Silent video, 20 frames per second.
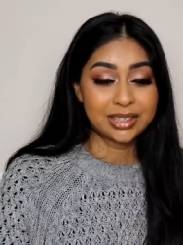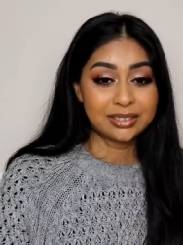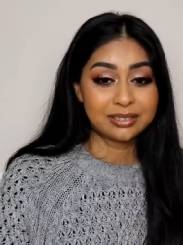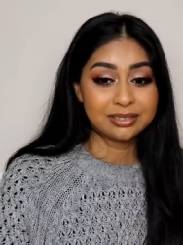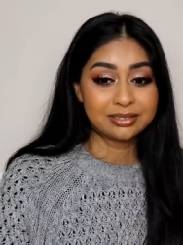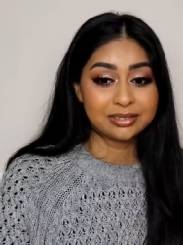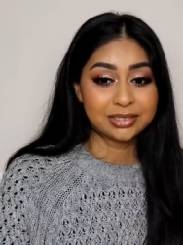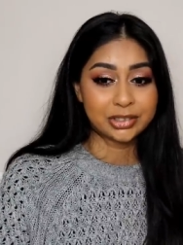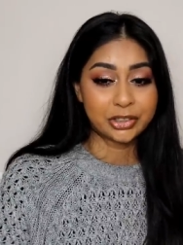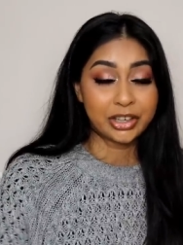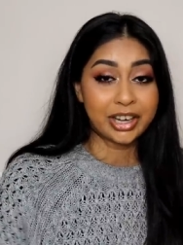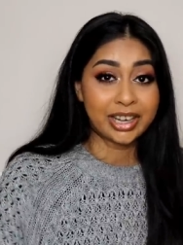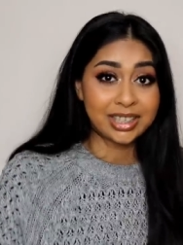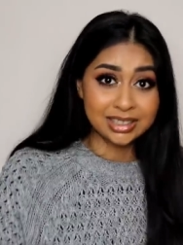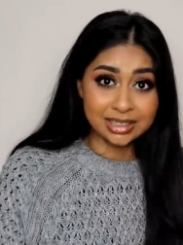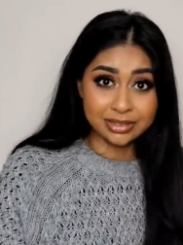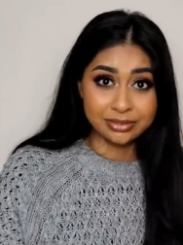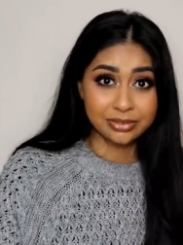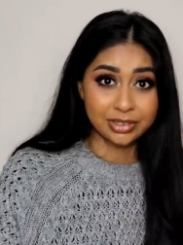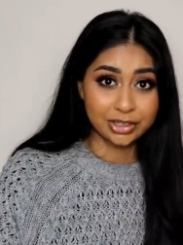and
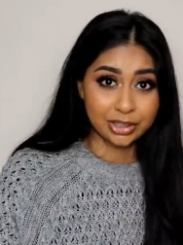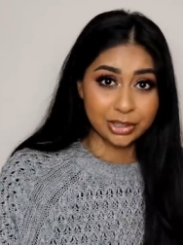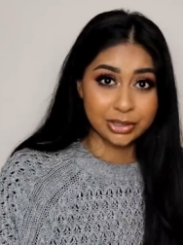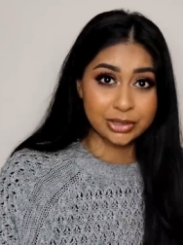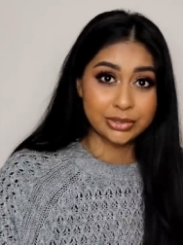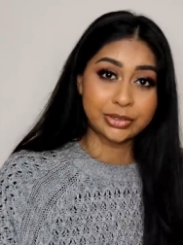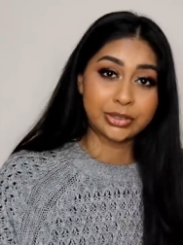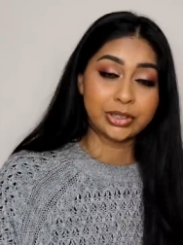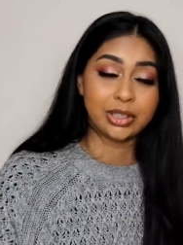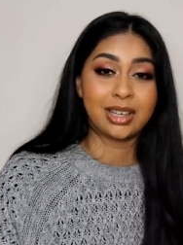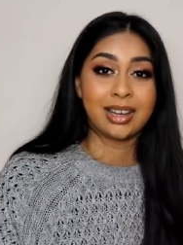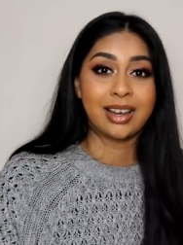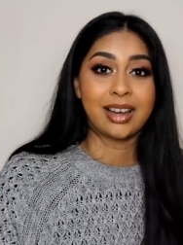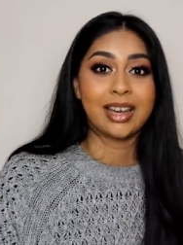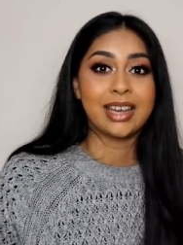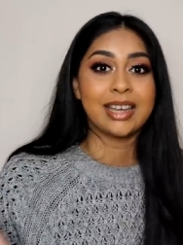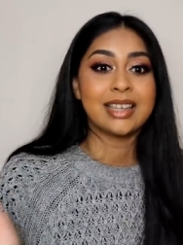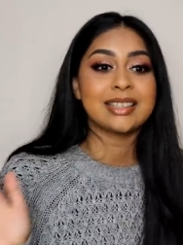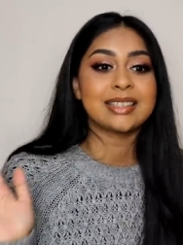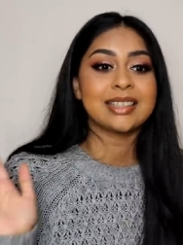creative videos for you
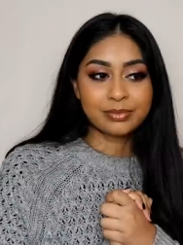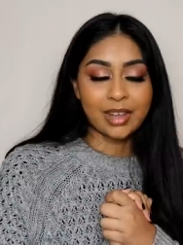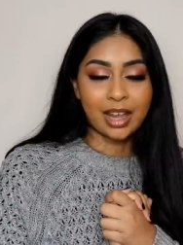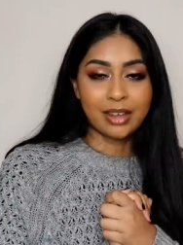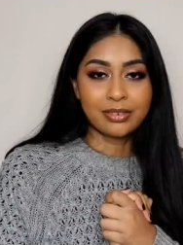guys